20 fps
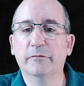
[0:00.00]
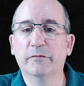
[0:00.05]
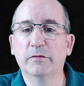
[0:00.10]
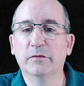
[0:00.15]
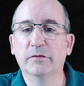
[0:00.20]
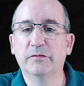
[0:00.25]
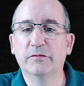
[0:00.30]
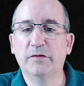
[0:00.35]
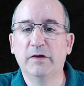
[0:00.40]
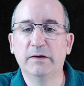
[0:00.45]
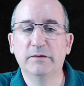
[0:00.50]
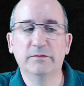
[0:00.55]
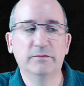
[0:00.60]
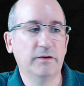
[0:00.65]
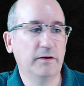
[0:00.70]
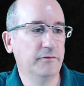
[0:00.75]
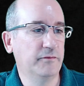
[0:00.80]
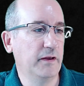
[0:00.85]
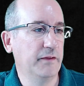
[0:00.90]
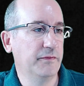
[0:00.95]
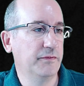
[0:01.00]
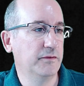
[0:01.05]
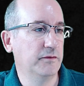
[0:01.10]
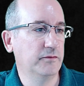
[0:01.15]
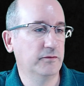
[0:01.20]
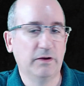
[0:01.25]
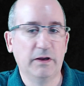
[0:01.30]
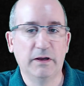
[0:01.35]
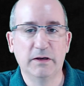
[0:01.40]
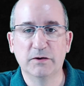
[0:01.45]
sites. I've got this
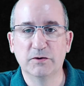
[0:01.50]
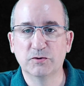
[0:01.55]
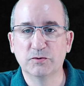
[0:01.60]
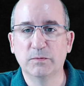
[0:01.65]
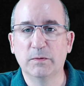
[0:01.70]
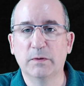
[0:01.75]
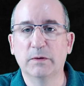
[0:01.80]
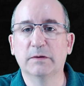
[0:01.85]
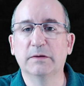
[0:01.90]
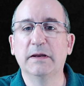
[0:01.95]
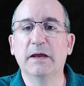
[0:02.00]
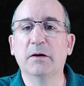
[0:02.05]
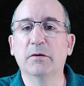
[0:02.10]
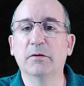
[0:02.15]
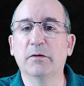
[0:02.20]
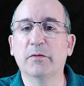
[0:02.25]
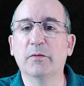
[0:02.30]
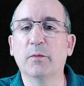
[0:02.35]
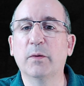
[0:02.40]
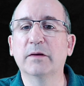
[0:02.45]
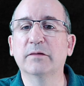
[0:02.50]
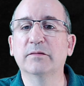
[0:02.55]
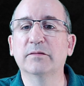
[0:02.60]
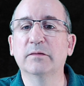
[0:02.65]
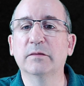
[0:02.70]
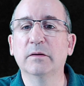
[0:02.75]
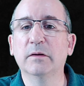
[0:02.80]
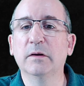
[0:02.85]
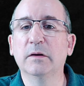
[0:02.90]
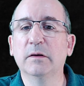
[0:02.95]
kind of shrunk down. Otherwise,
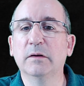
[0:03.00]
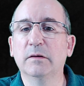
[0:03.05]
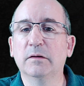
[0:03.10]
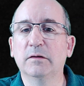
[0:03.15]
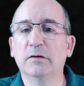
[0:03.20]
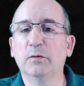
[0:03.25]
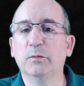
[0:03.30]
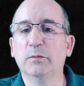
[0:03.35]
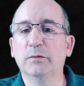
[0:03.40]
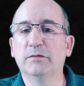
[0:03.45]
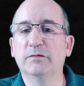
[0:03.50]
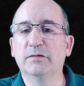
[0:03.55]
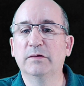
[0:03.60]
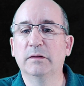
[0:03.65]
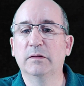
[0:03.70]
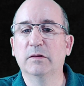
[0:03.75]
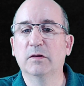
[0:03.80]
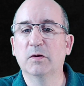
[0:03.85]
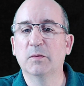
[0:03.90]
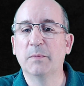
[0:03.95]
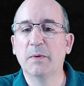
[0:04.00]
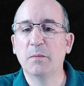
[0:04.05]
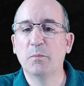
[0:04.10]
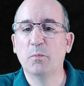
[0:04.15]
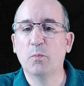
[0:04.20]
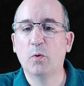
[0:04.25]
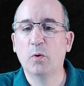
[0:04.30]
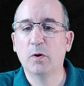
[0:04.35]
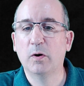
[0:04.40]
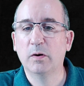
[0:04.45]
you would see a little bit
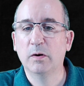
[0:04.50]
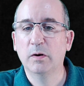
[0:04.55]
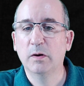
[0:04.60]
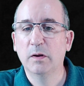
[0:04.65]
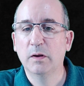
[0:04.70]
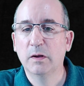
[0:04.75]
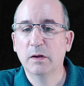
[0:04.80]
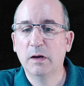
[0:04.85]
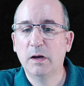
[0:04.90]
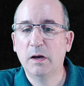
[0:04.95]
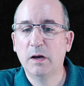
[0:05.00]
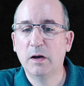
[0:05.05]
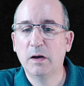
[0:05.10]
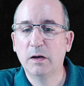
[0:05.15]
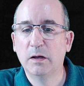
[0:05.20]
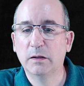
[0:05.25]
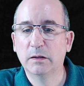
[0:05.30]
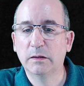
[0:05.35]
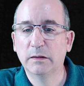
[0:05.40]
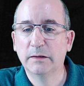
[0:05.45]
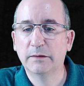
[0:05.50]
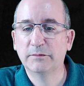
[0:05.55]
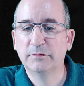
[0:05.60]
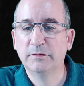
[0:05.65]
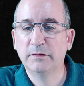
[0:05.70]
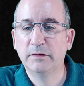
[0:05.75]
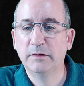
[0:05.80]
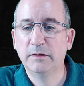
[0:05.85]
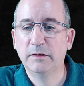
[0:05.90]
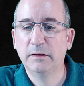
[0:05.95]
more. Let's
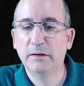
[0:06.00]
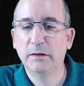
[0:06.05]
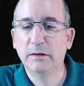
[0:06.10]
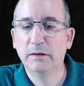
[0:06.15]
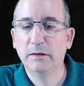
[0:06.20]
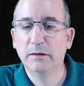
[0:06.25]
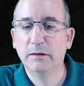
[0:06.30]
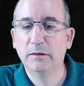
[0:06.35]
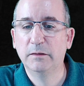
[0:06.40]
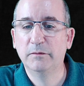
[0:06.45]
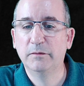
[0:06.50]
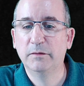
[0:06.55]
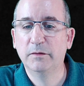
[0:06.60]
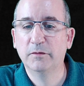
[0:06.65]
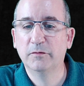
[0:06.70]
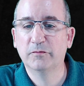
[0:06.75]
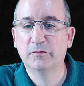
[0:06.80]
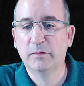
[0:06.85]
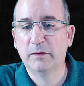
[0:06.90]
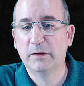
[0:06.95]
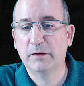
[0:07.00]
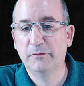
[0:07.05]
see. Here's like a